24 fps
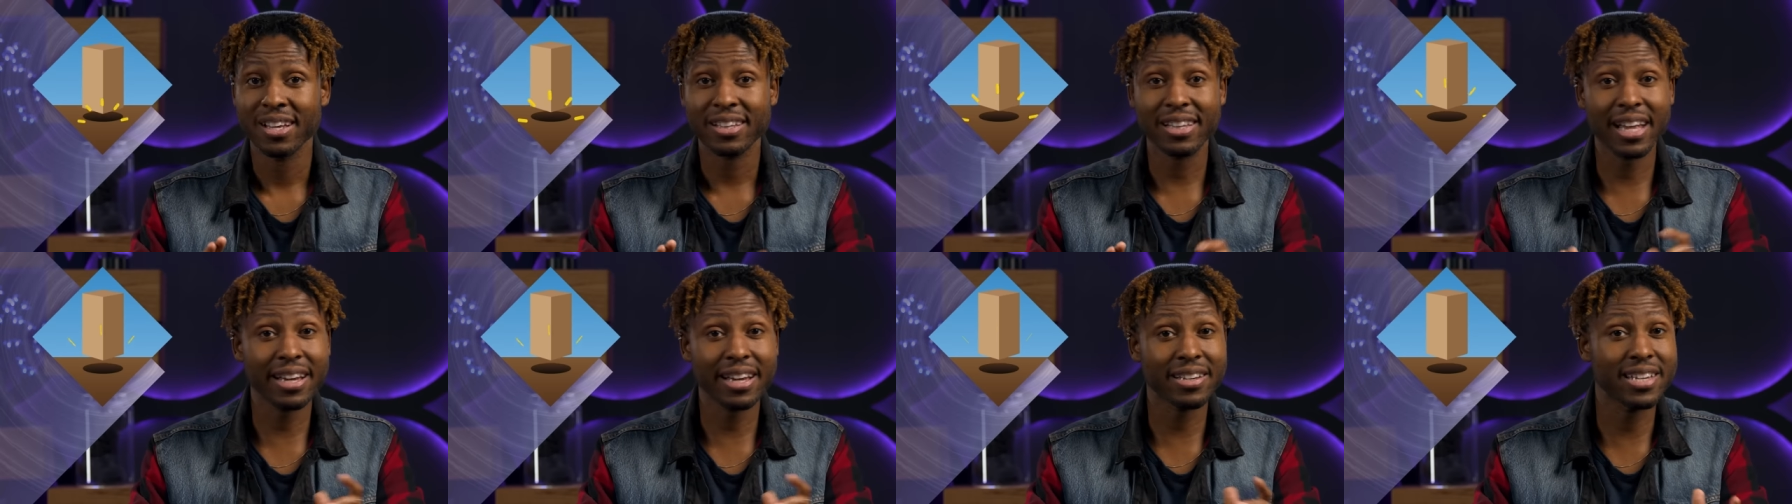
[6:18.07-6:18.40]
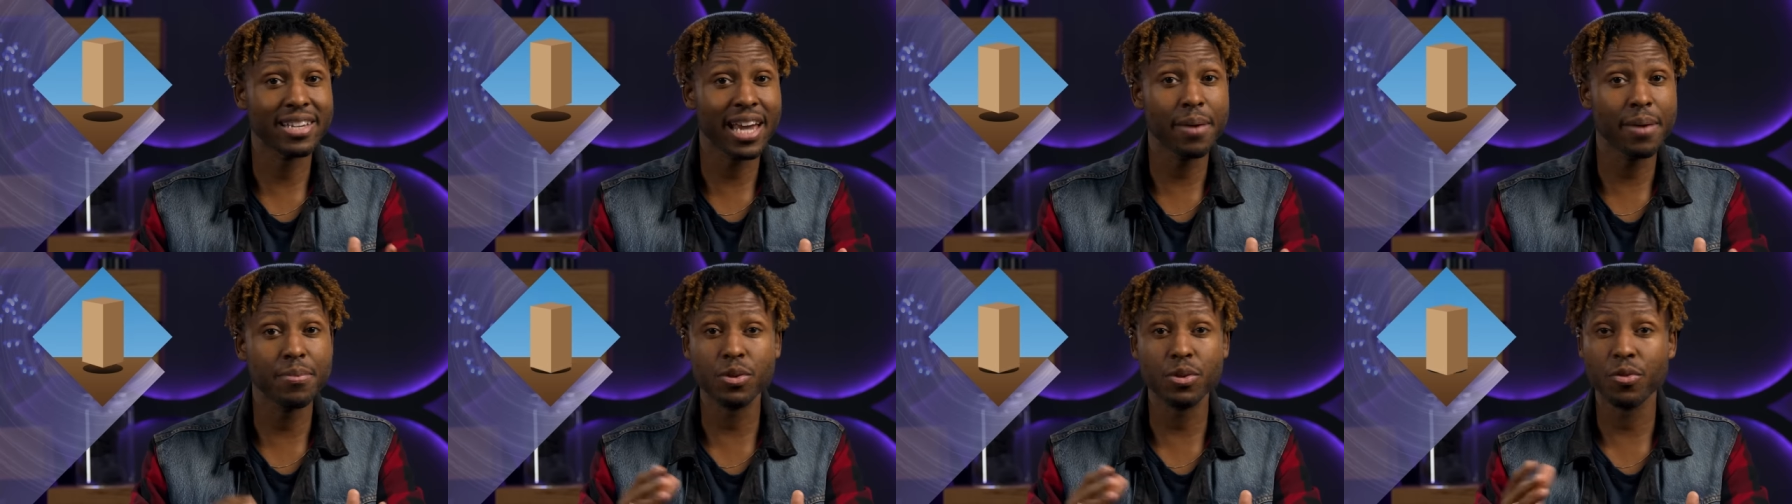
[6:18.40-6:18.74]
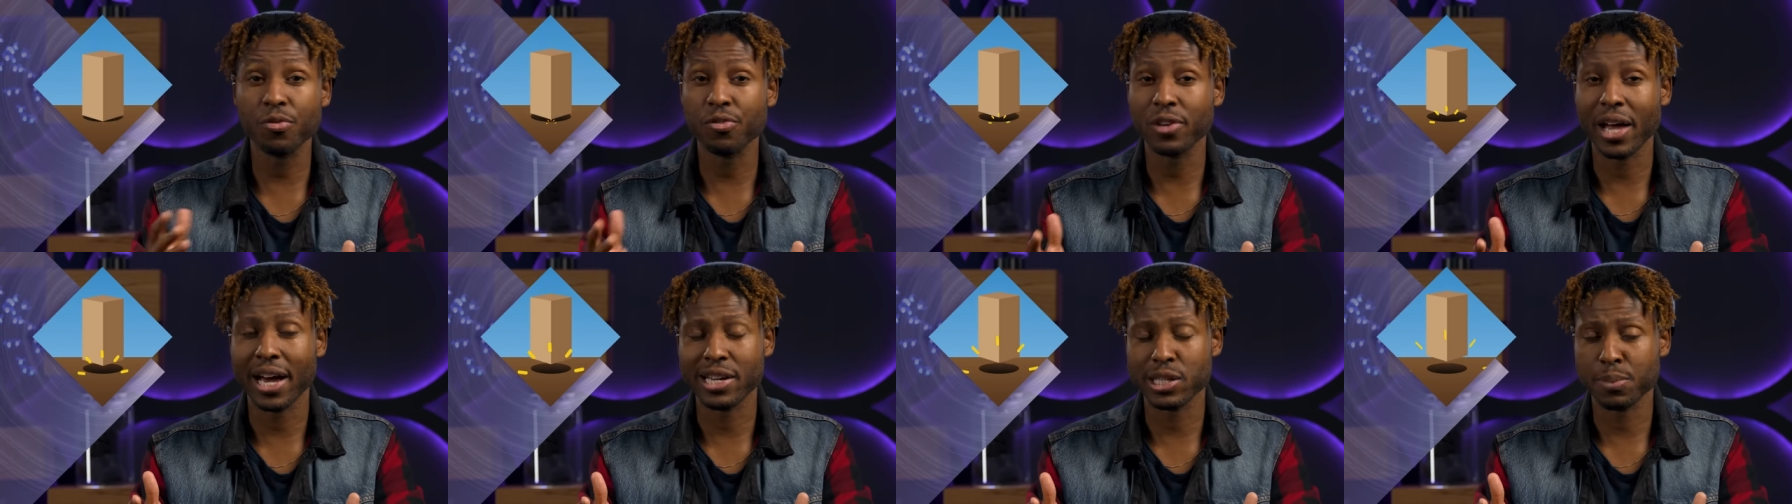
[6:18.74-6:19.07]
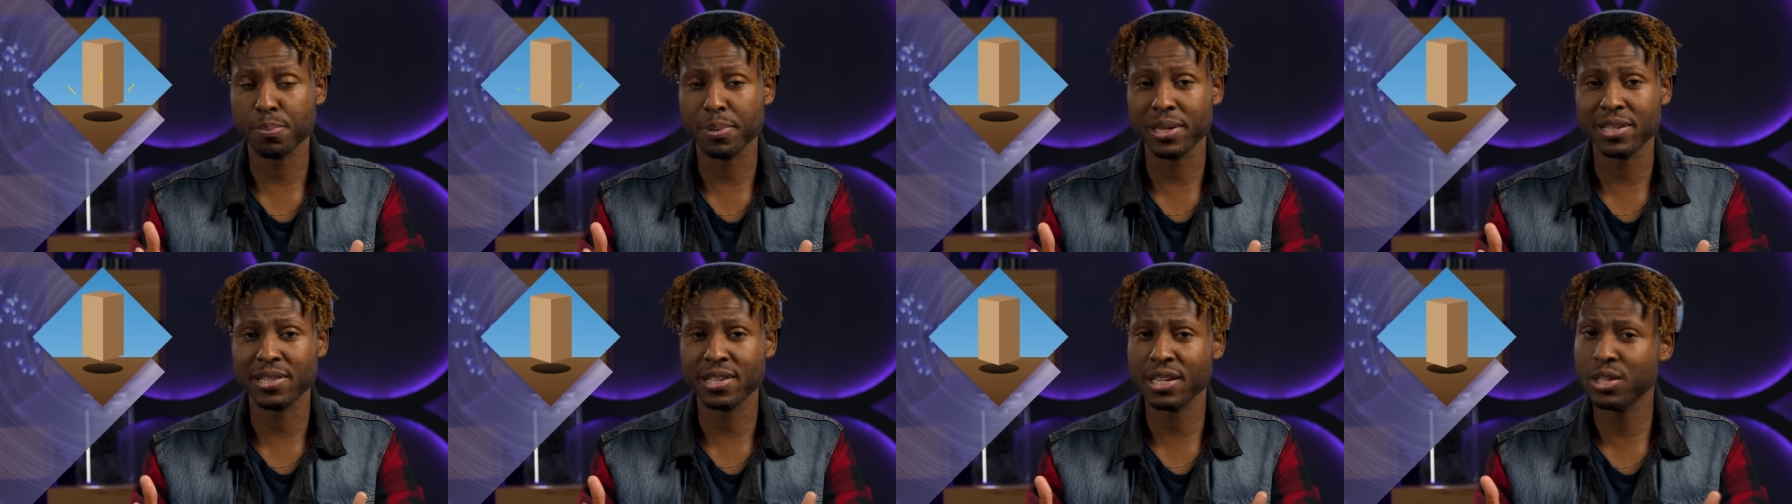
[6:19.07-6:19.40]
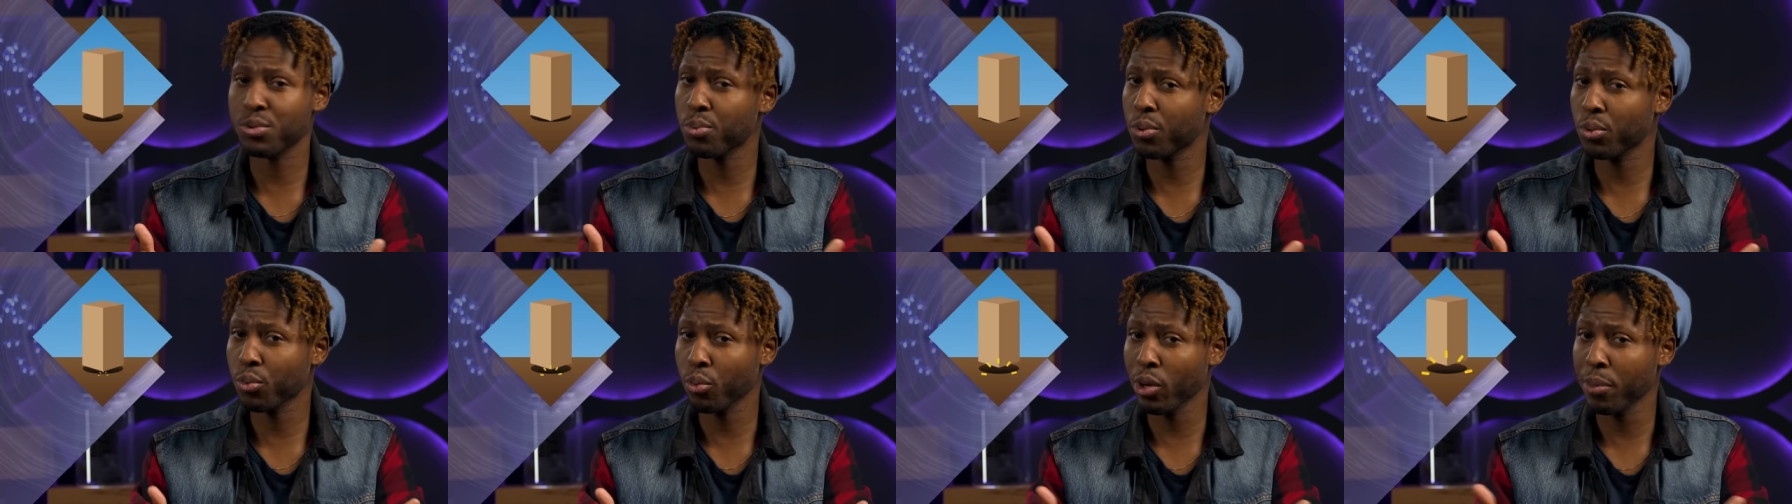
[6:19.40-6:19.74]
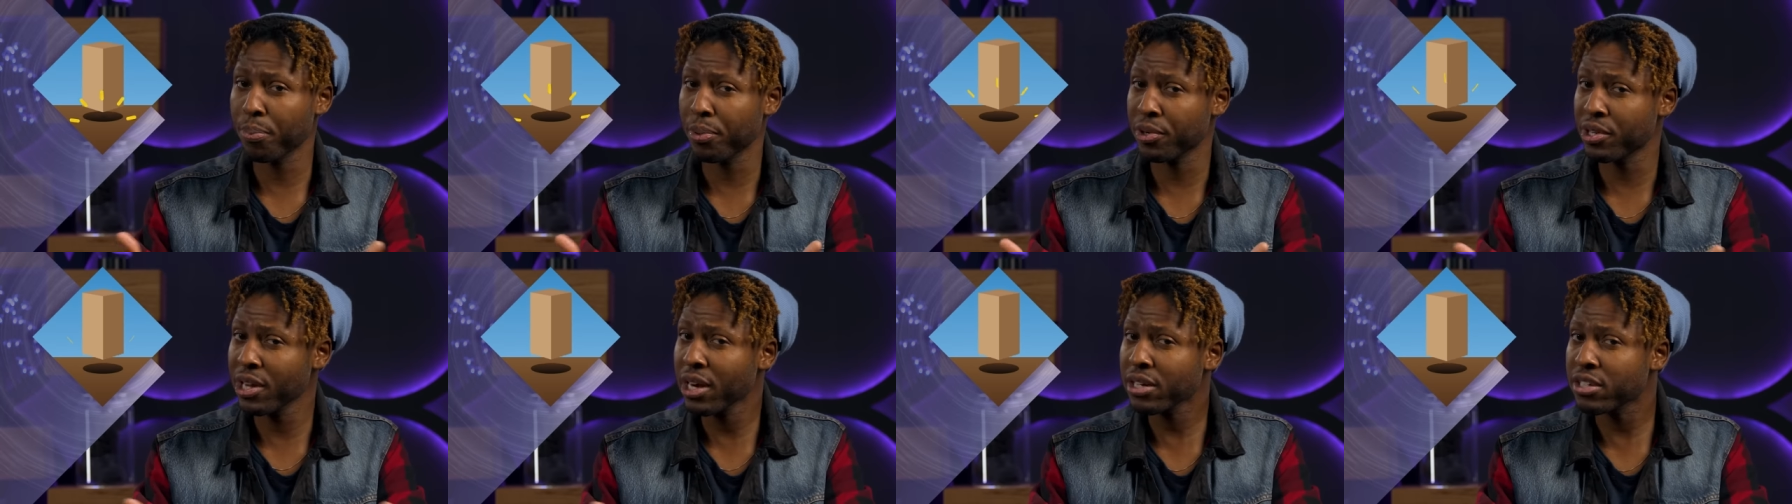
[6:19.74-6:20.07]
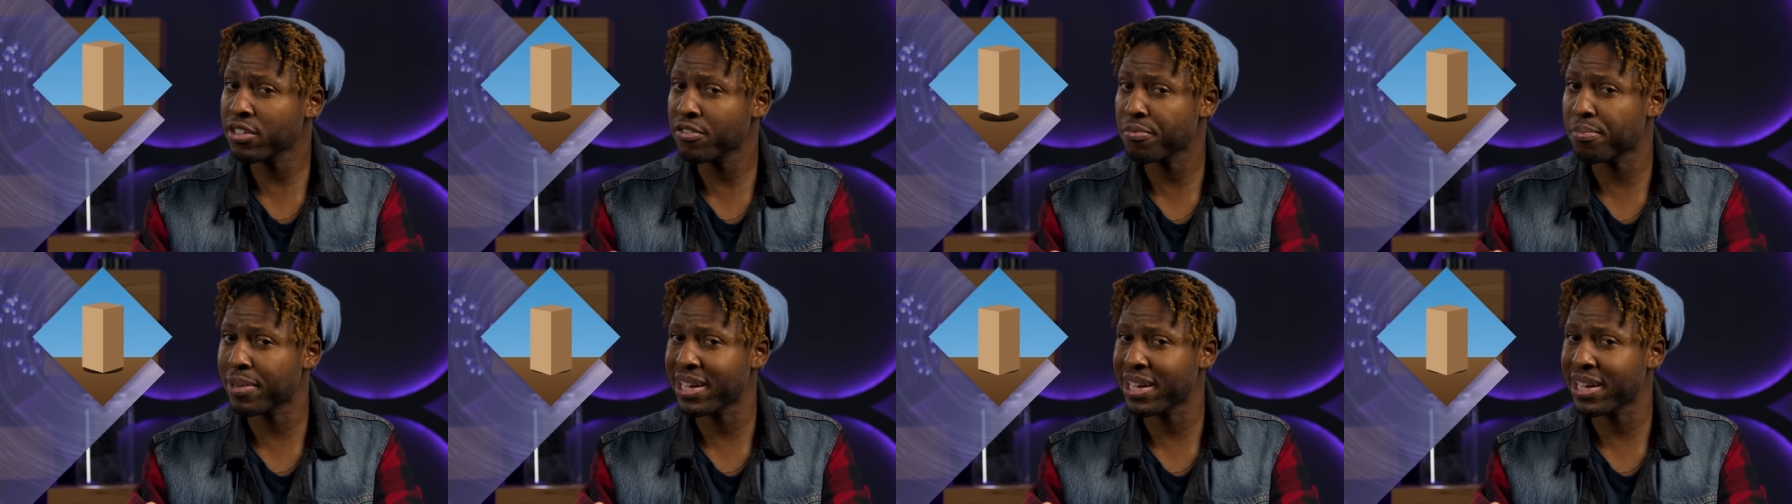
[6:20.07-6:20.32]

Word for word: like damselfly species with reproductive